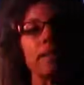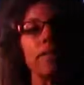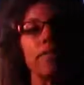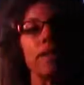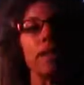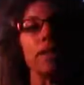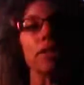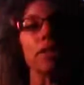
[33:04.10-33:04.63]
It's a
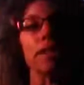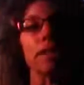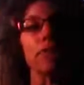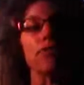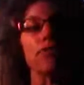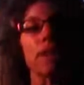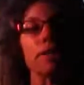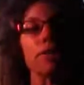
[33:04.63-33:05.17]
very good
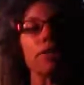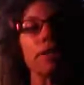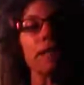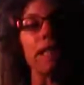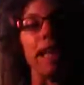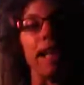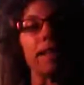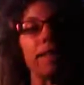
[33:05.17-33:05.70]
introductory
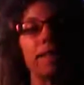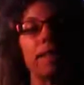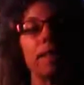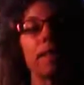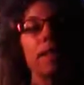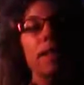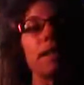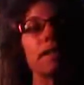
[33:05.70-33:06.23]
text.
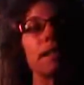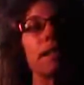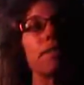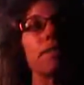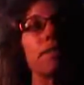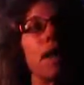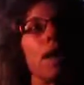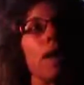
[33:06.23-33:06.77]

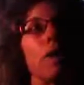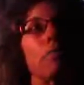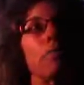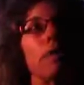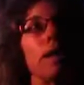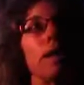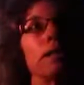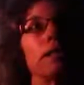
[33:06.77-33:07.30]
Gives
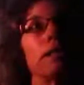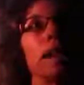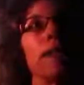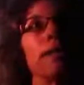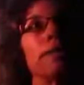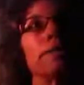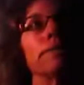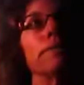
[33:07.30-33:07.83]
a
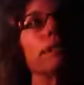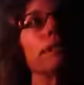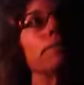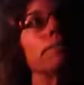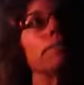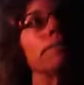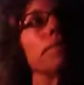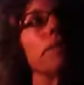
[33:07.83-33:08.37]
lot of
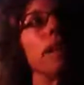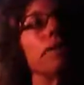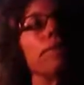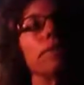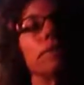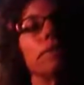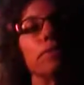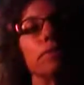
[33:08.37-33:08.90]

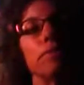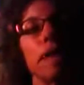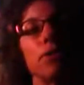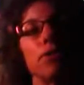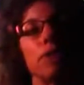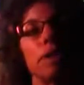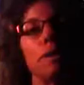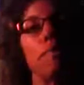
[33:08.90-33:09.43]
helpful
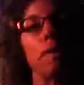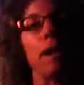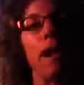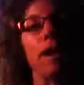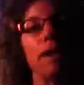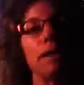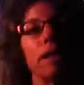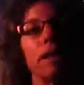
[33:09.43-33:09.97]
information
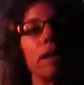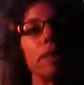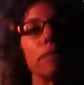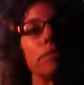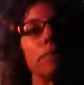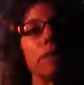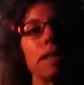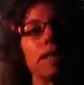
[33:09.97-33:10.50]
about
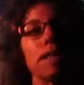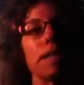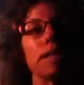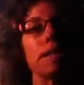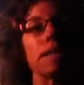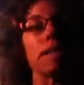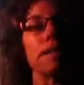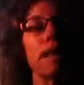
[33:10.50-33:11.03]

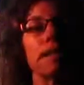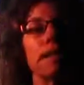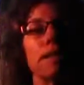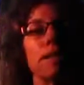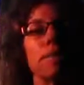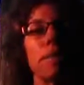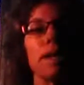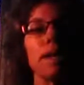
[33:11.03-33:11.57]
conducting
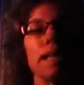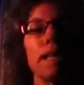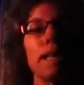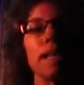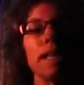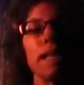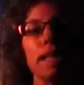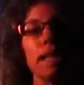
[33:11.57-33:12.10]
studies, but
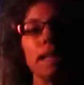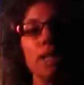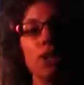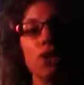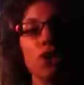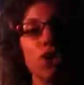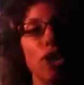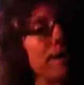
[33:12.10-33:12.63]
it is
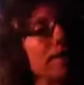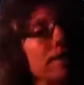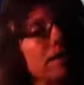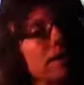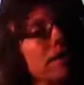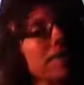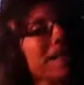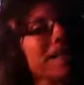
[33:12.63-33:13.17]
just
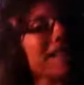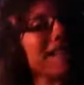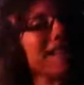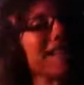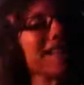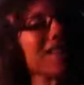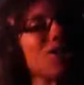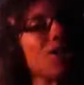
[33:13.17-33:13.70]
the
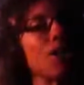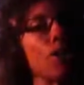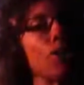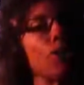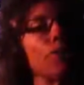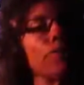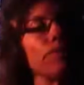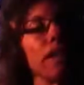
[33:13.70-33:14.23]
beginning.
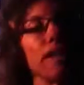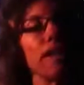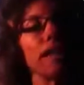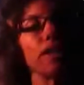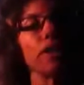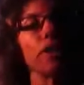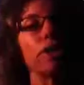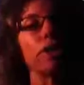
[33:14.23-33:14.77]
So
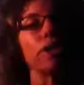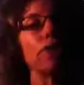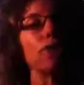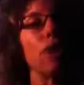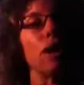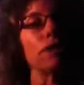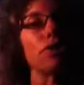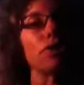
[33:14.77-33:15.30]
I encourage
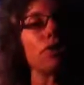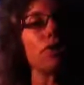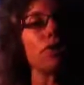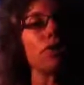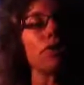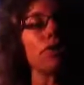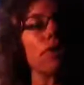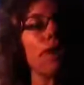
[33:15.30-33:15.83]
you all to
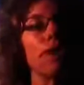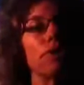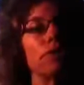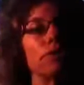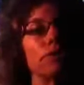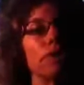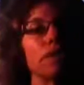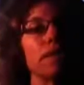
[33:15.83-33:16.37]
do your
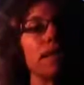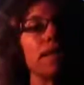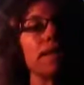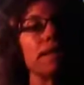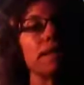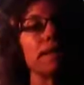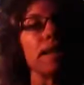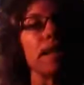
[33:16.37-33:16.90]
own
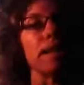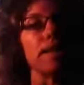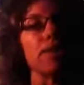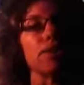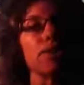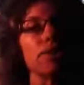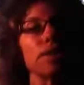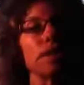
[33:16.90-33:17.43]
study
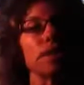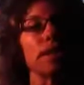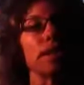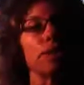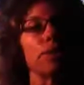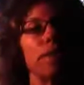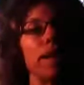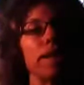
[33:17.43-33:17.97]
so you can
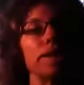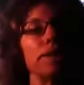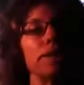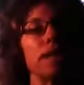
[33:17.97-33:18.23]
get a better